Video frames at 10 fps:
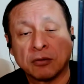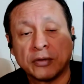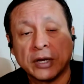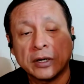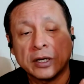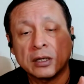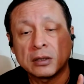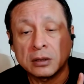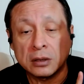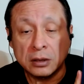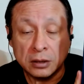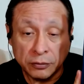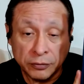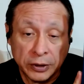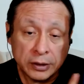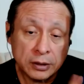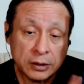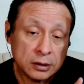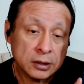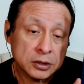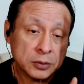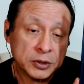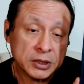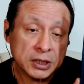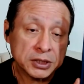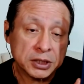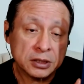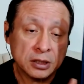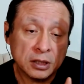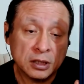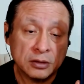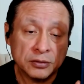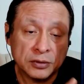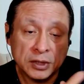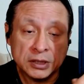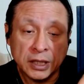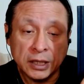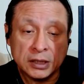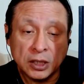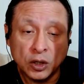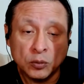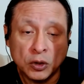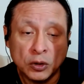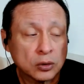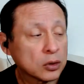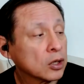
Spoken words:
very good interpretation of his Exe Homo.